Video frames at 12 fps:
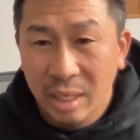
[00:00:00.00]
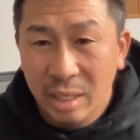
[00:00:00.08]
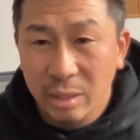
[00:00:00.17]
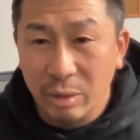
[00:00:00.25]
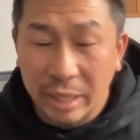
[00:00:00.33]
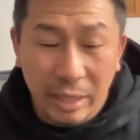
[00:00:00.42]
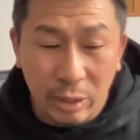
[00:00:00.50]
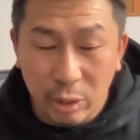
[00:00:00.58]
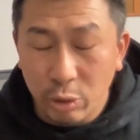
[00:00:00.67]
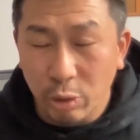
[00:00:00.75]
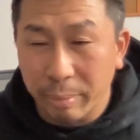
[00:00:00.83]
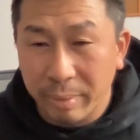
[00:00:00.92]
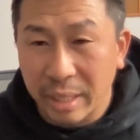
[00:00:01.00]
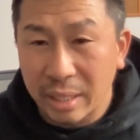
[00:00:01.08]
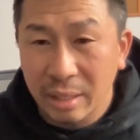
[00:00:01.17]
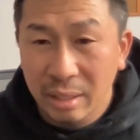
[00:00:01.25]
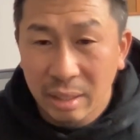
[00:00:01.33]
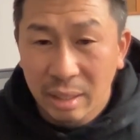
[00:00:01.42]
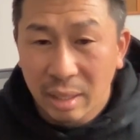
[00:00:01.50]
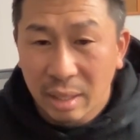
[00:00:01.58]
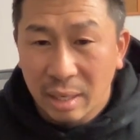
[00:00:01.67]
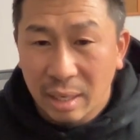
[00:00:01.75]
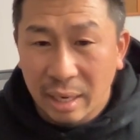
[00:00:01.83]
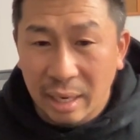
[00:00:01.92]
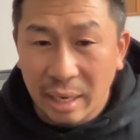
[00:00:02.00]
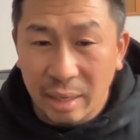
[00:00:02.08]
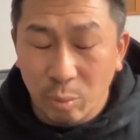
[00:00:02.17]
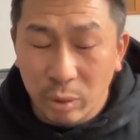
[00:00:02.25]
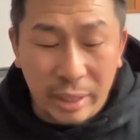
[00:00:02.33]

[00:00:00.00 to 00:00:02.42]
So either you or me. And